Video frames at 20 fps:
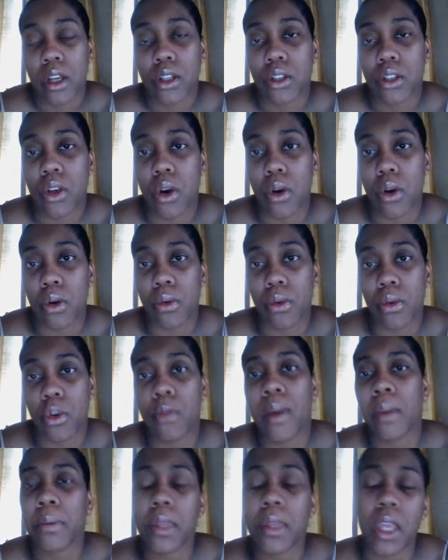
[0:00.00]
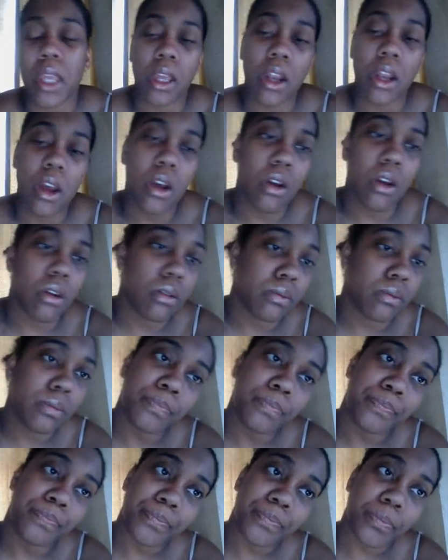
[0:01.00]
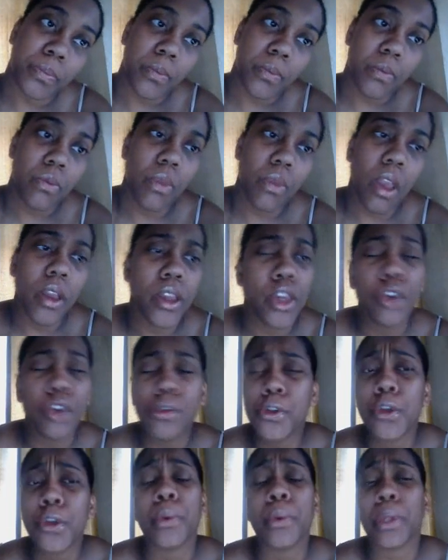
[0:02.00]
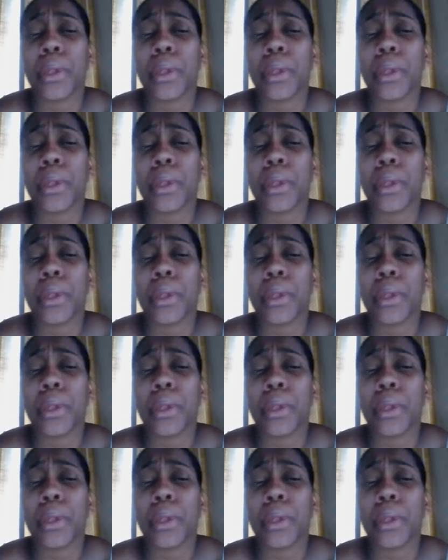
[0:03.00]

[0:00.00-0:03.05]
So you might be thinking, oh, YouTube